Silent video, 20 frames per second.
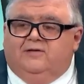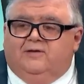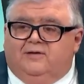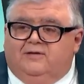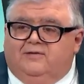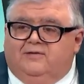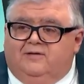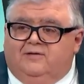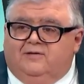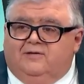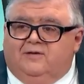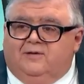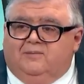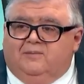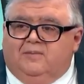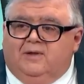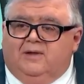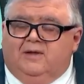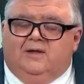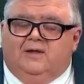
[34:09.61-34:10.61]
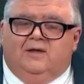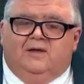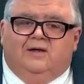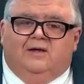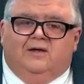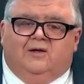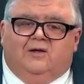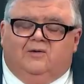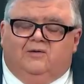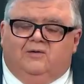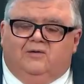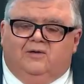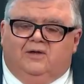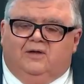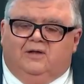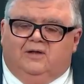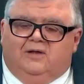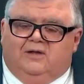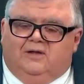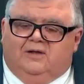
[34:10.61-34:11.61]
and then they start giving
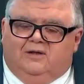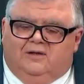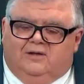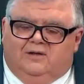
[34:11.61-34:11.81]
money